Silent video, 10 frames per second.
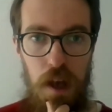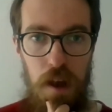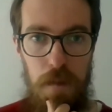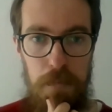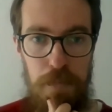
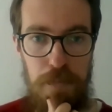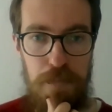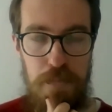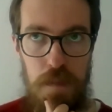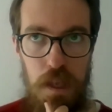
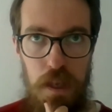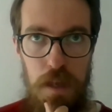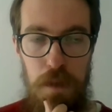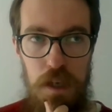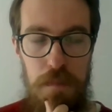
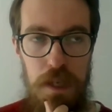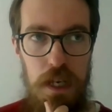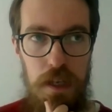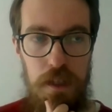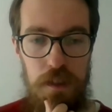It might be
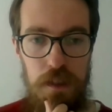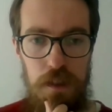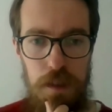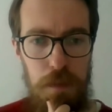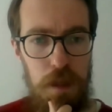less
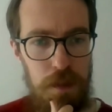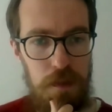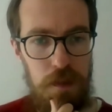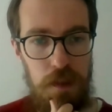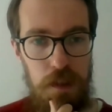
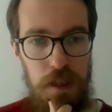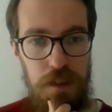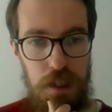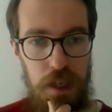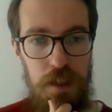
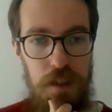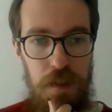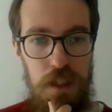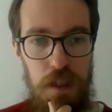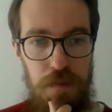the case in
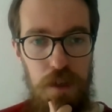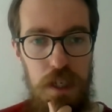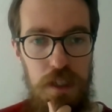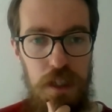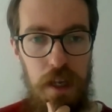things like
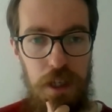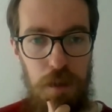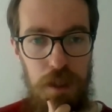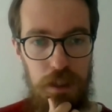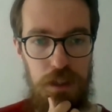3D scanning,
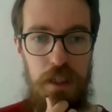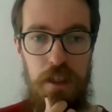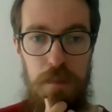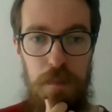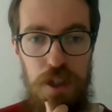where that's still
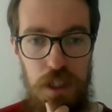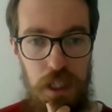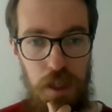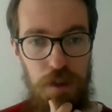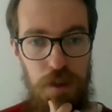an emerging
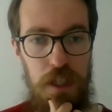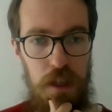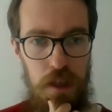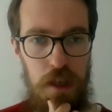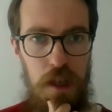
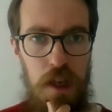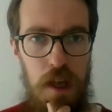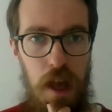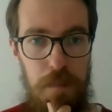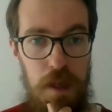technology,
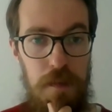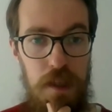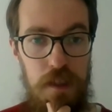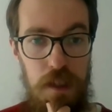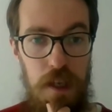and maybe
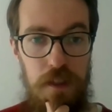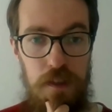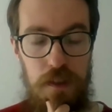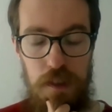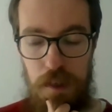there's
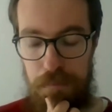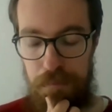less